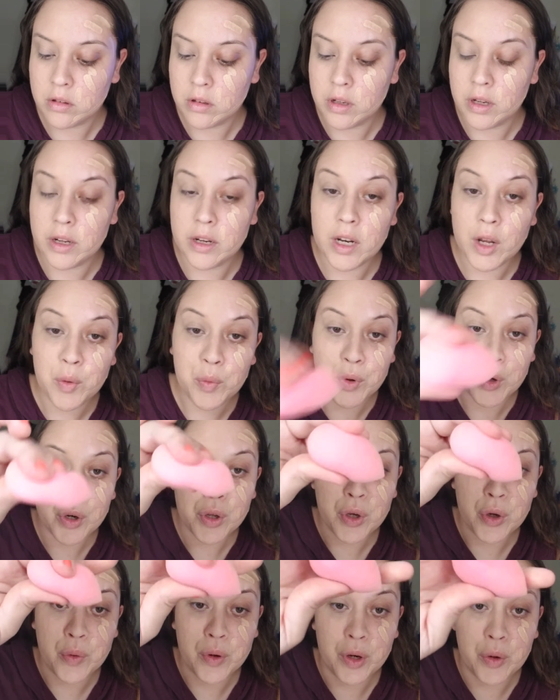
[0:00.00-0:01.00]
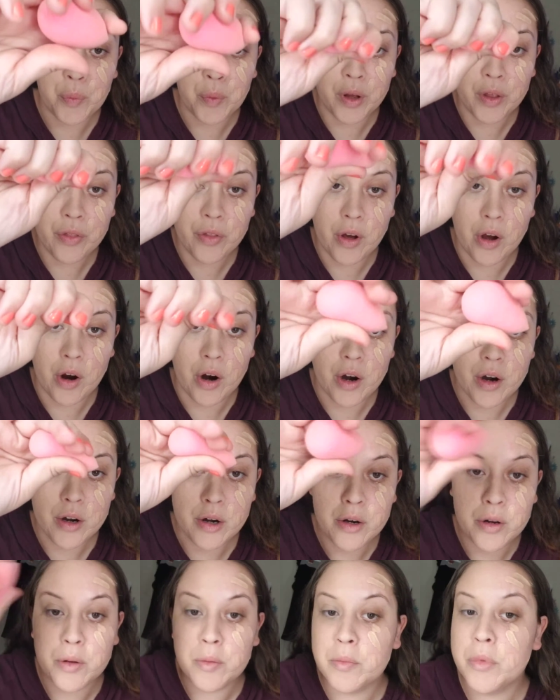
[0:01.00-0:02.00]
And now we're gonna go in with our
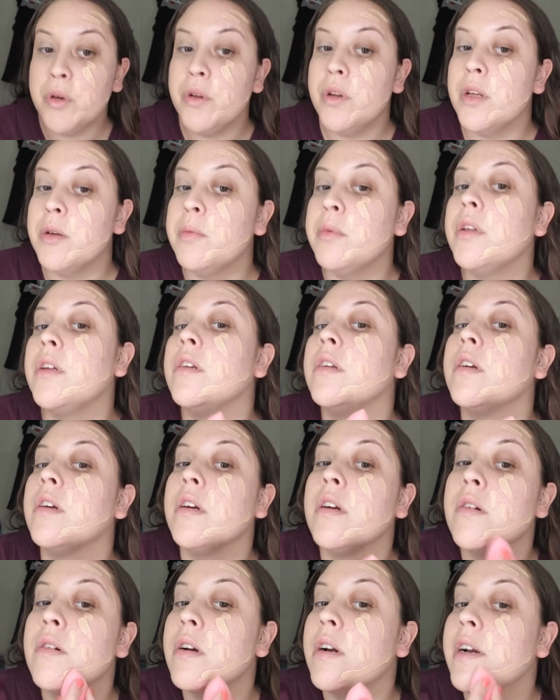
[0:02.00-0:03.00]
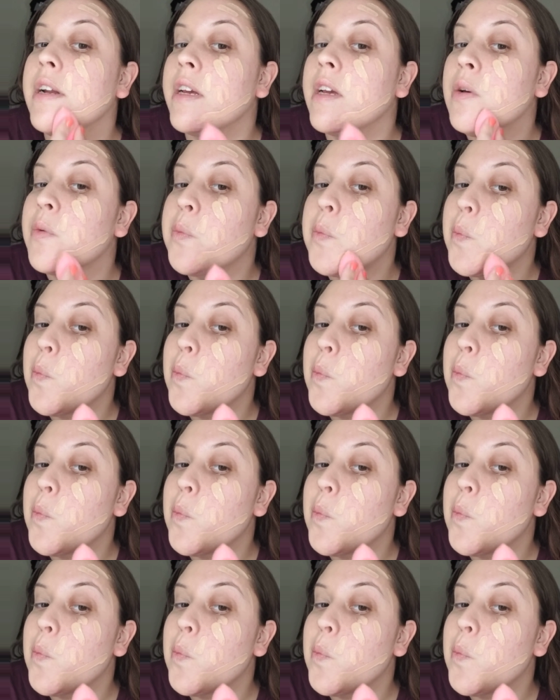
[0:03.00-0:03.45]
beauty blender. Ready?